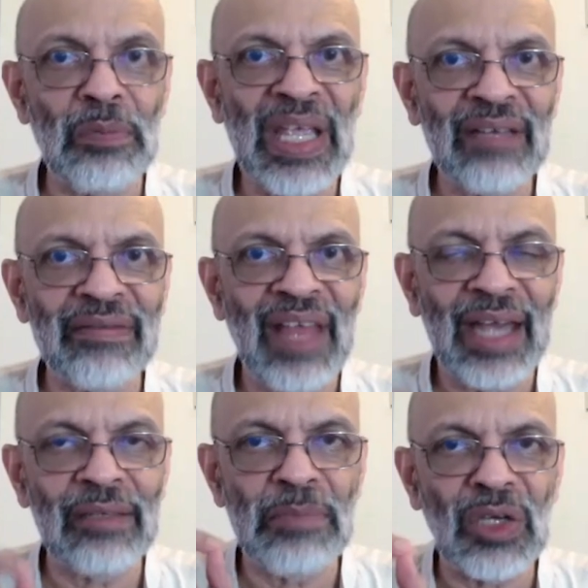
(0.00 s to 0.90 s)
to make
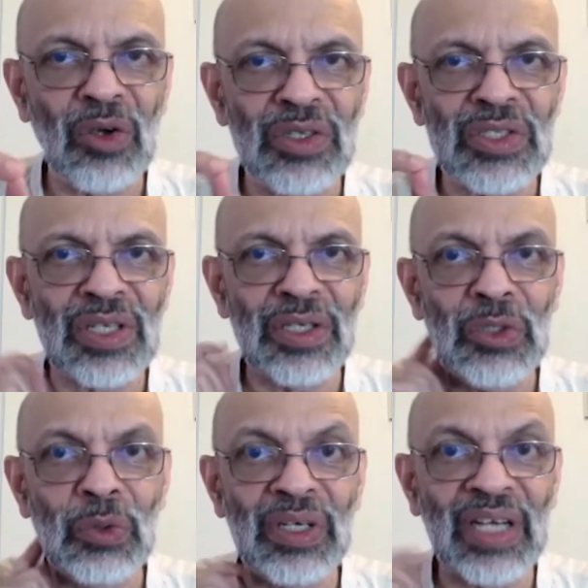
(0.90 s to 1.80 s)
that because
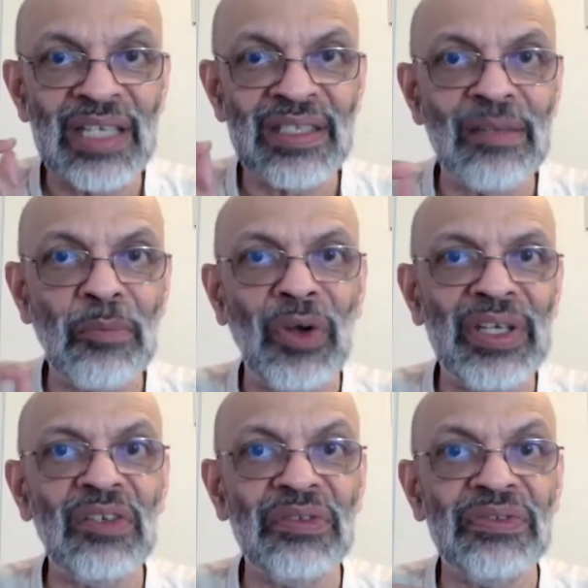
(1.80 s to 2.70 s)
you raised the
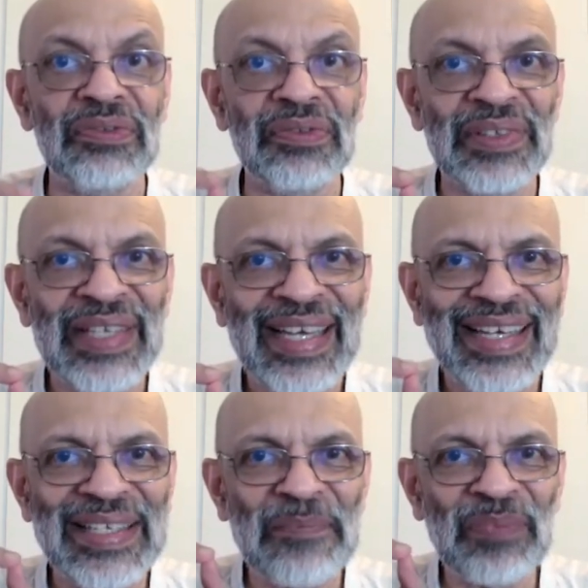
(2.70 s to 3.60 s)
point of
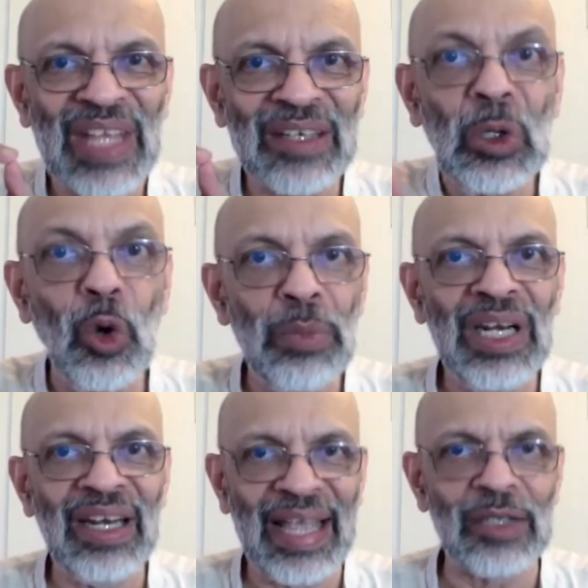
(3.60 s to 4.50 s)
um, a
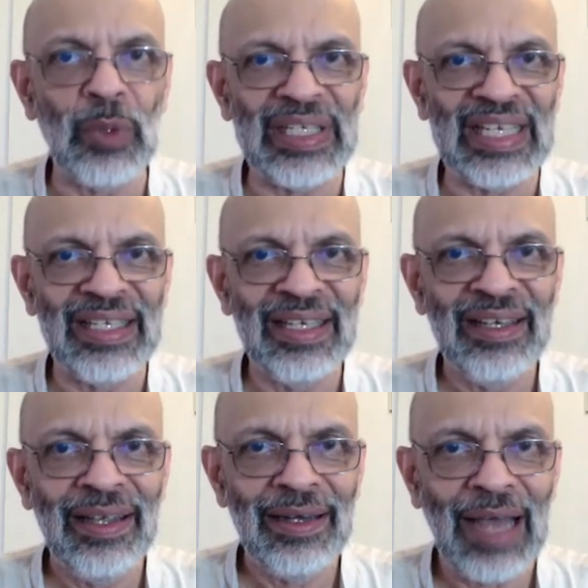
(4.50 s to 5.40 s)
global equity.
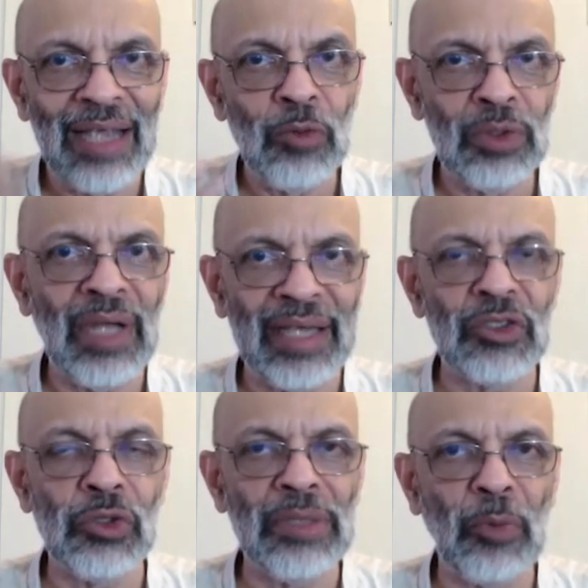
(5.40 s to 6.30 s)
And I would
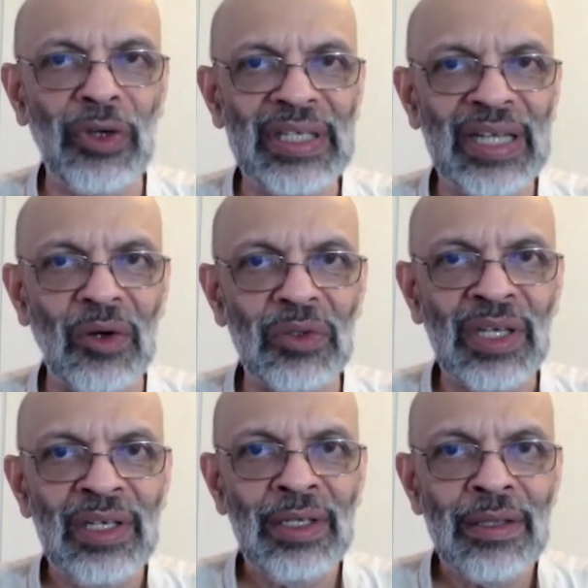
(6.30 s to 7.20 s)
actually point out
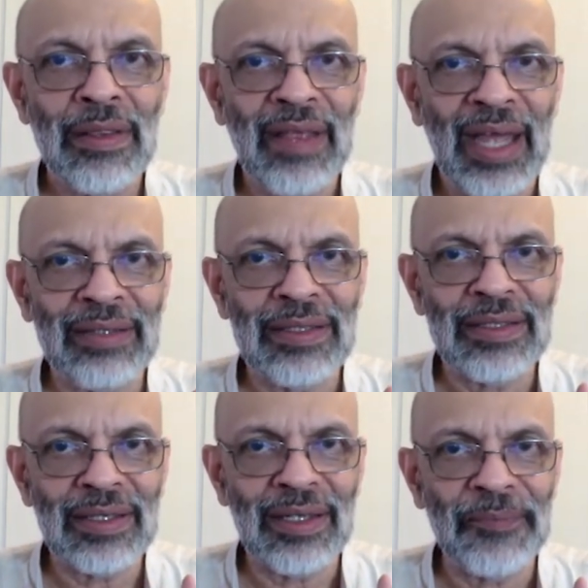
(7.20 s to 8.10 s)
that
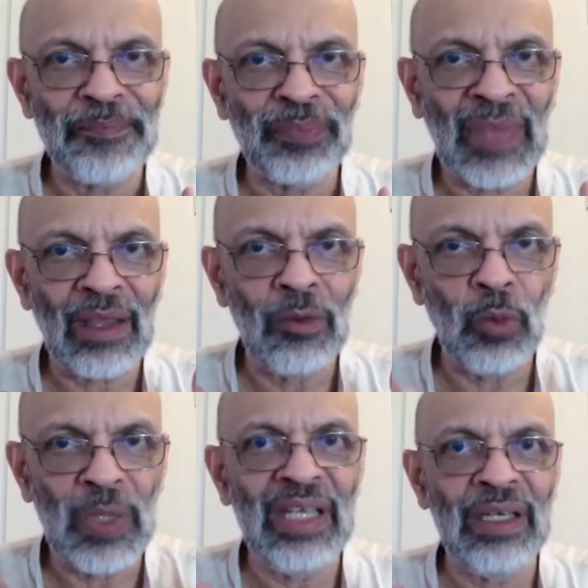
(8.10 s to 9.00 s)
um,
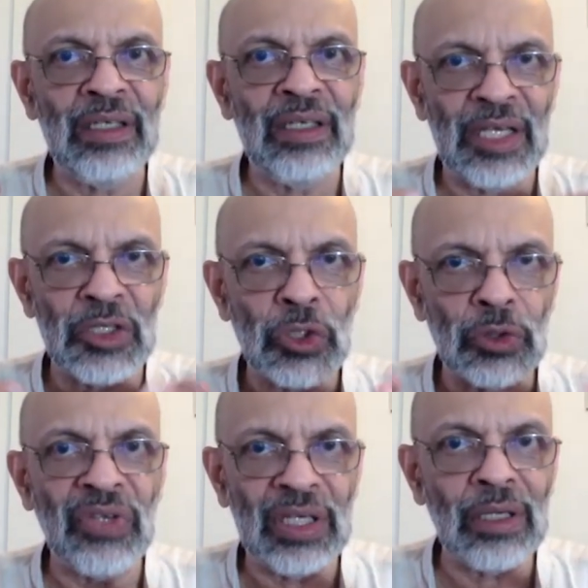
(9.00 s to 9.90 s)
we in India should
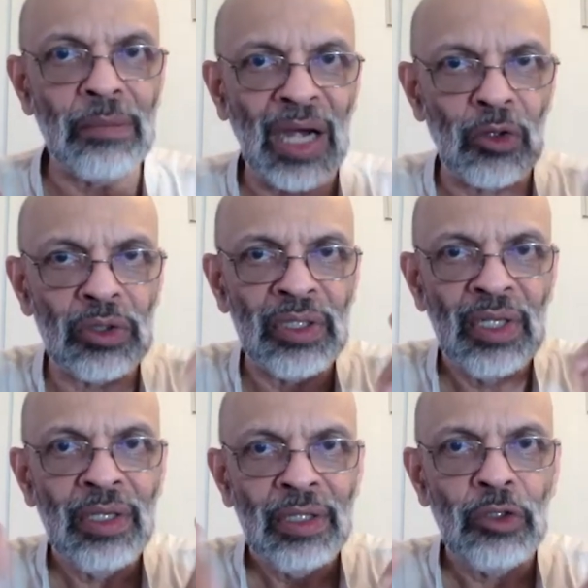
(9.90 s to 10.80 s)
think about
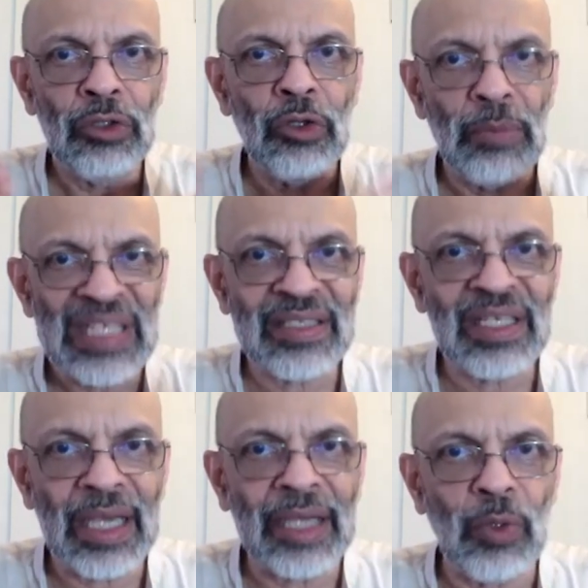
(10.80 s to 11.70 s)

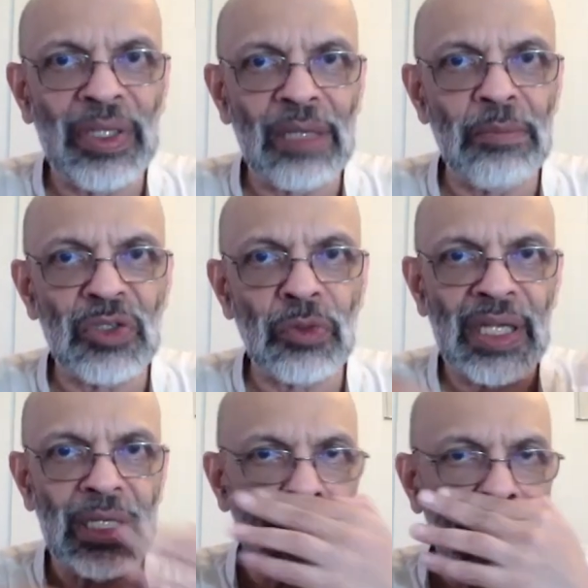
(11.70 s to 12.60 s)
domestic equity
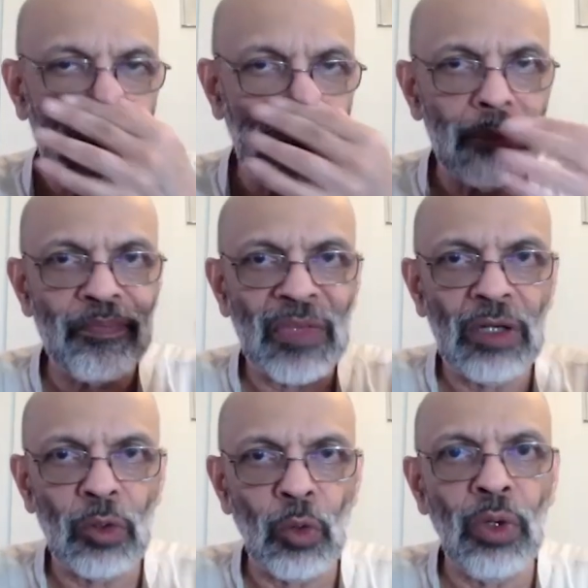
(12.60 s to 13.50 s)
between um,
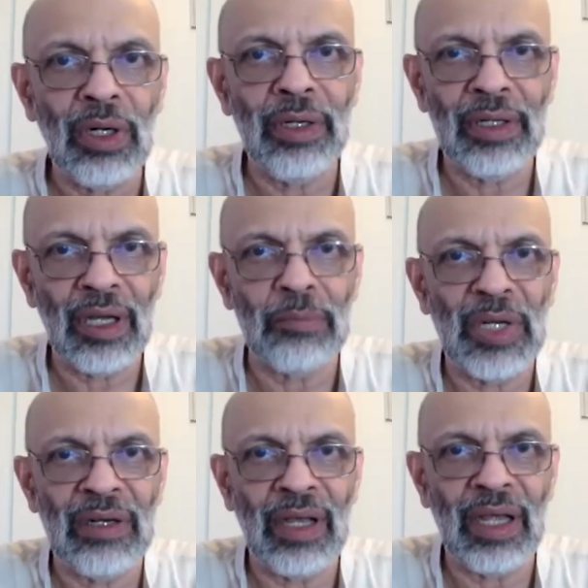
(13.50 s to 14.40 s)
rural and
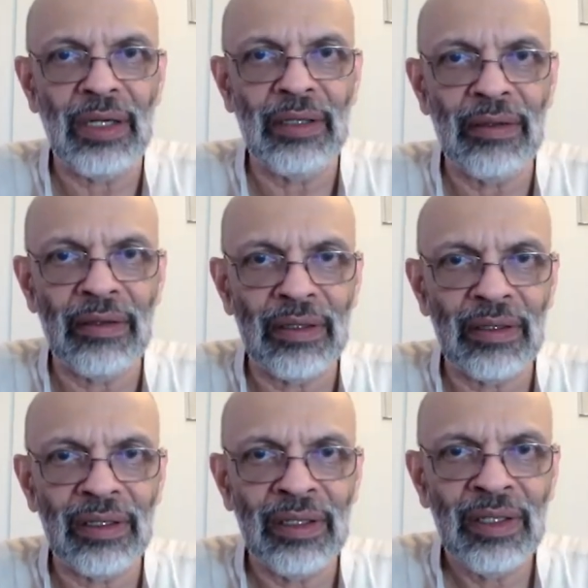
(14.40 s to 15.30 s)
urban and uh,